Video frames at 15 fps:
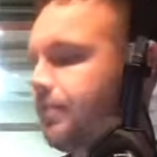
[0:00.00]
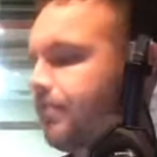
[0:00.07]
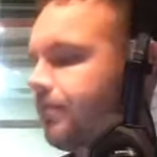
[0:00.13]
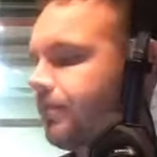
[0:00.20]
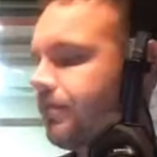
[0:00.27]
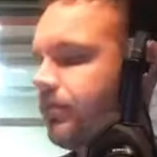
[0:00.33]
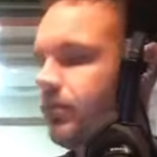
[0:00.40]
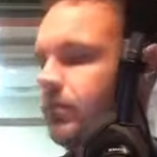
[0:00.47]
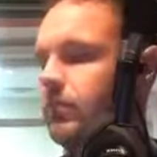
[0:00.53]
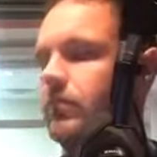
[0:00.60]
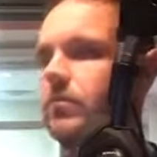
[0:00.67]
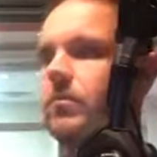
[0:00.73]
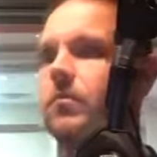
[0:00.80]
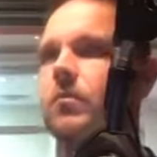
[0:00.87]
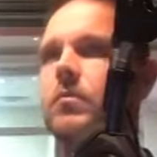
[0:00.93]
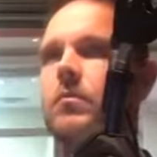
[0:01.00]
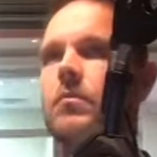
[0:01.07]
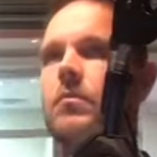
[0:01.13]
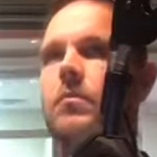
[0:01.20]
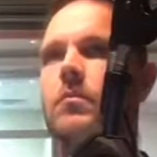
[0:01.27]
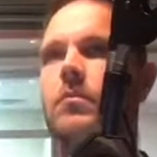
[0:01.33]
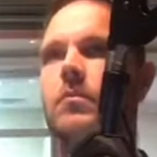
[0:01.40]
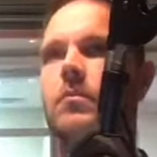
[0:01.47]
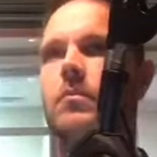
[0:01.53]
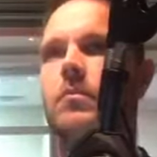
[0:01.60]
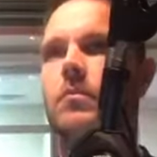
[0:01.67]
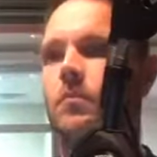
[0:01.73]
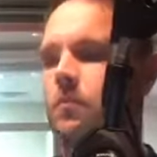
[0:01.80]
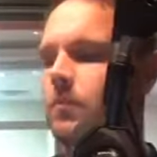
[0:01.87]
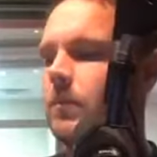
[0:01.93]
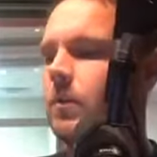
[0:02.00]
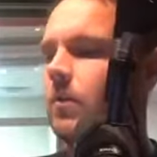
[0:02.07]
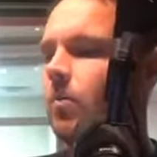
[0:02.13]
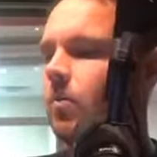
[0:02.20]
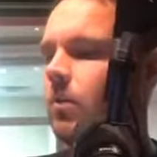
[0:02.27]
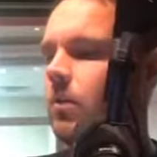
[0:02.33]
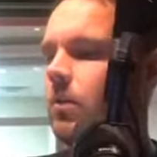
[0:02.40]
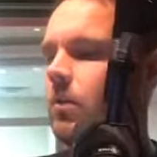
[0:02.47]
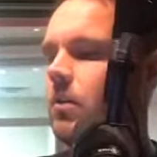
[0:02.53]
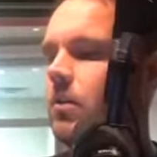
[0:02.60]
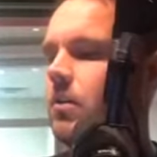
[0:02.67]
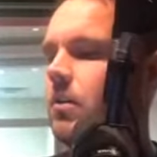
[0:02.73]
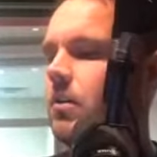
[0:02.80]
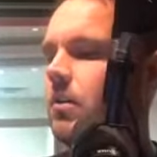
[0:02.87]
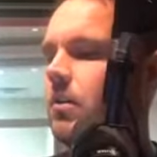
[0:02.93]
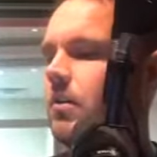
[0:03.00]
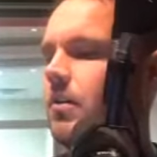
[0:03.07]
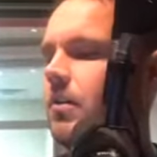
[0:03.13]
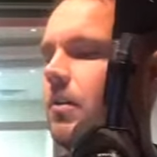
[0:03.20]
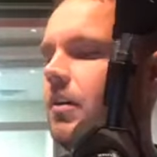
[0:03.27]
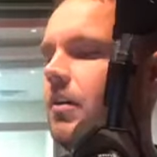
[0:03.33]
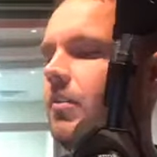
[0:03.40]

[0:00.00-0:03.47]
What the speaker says: 'Cause I was sitting upstairs going, it's not a community anymore.